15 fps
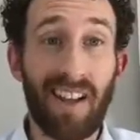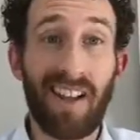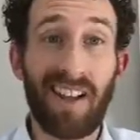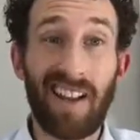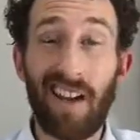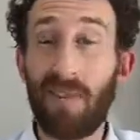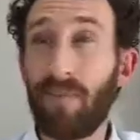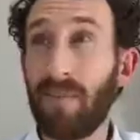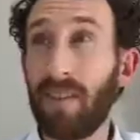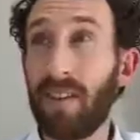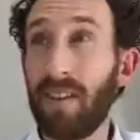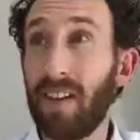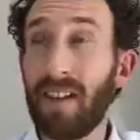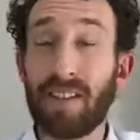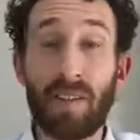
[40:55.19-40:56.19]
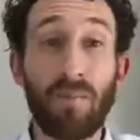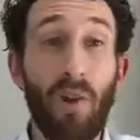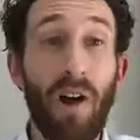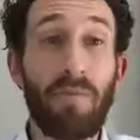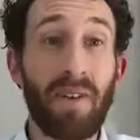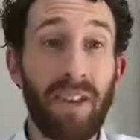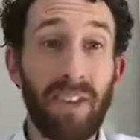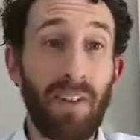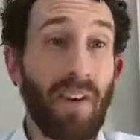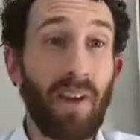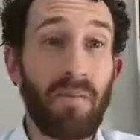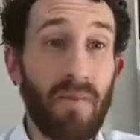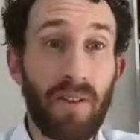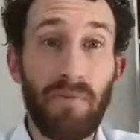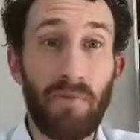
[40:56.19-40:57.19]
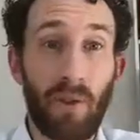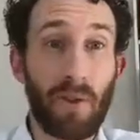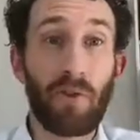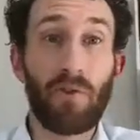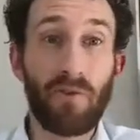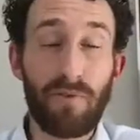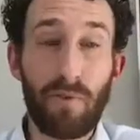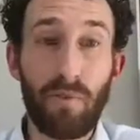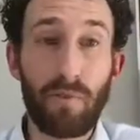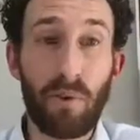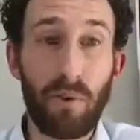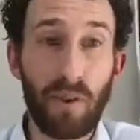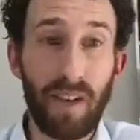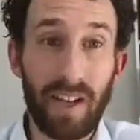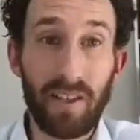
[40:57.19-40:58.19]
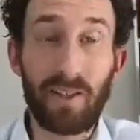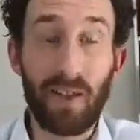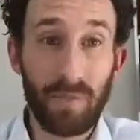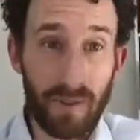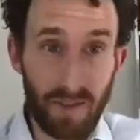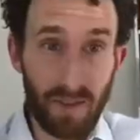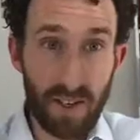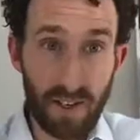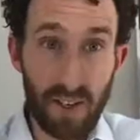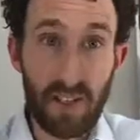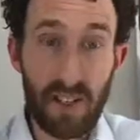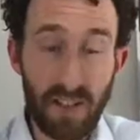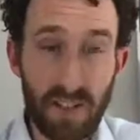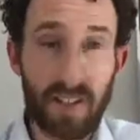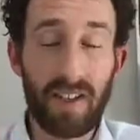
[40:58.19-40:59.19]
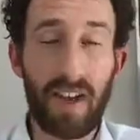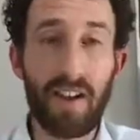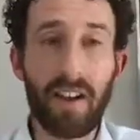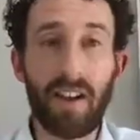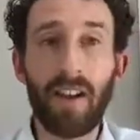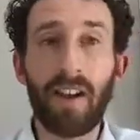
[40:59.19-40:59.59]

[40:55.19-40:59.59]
Now, yes, it might mean that I'm not a good footballer in terms of skill set.